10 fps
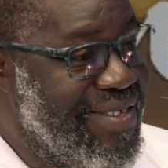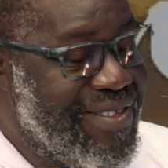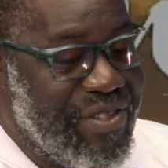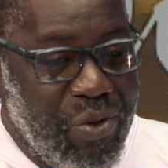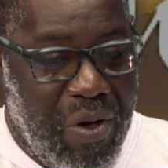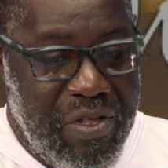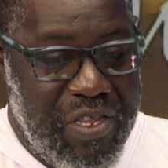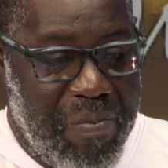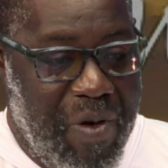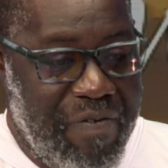So on
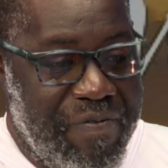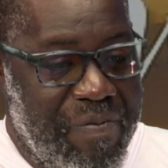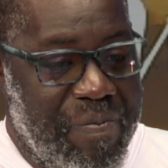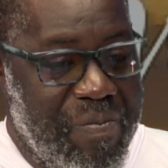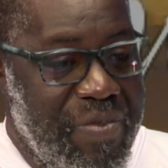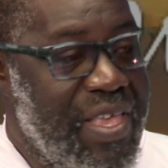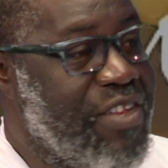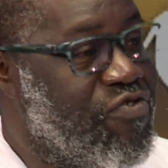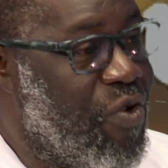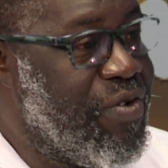top of near
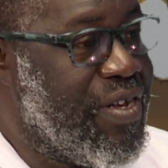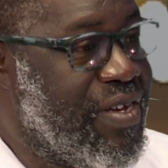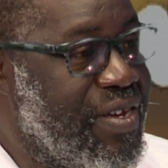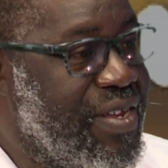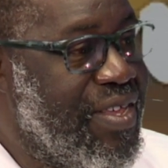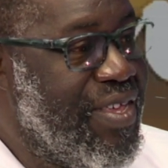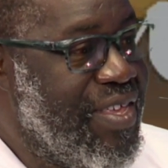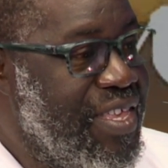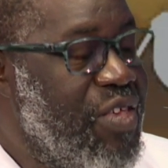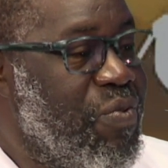drowning,
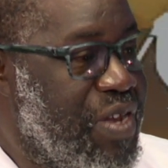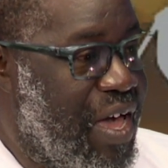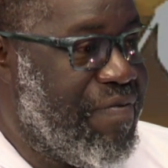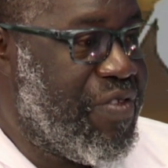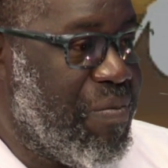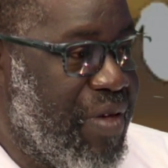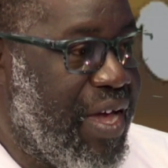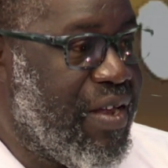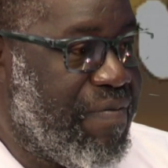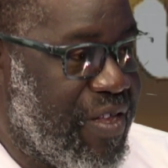he would have some
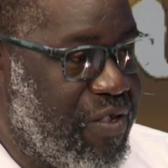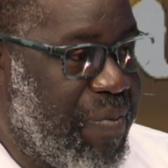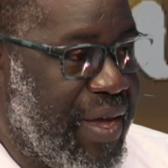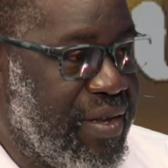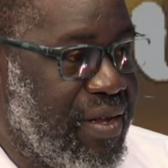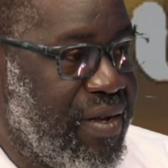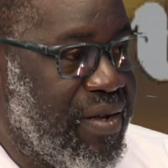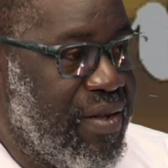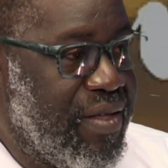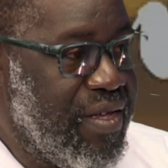kind of a
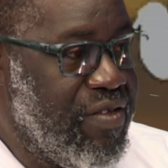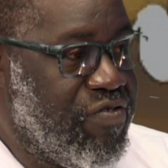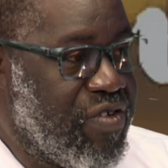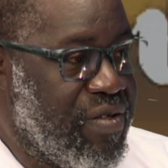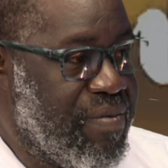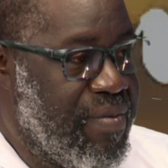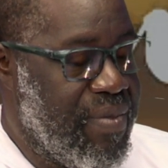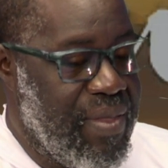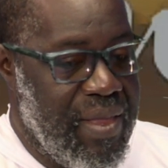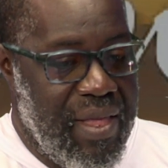spinal injury.
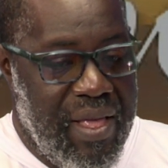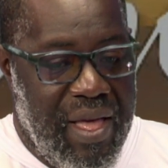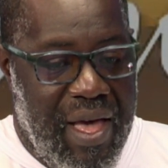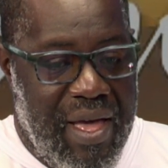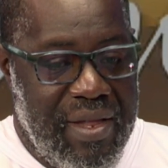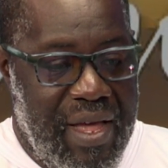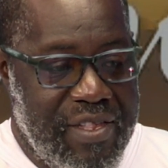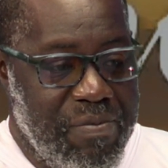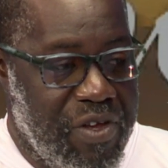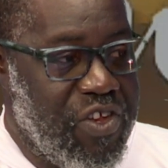And
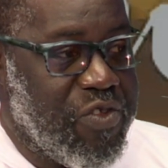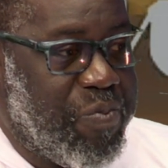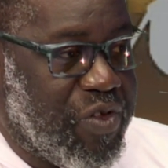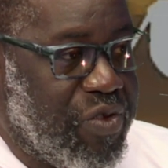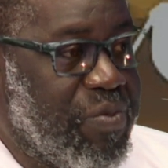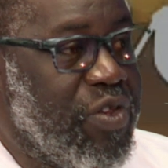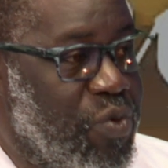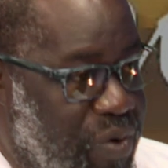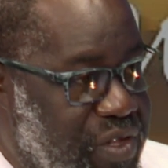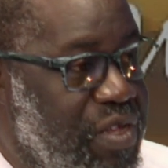as much as possible, you want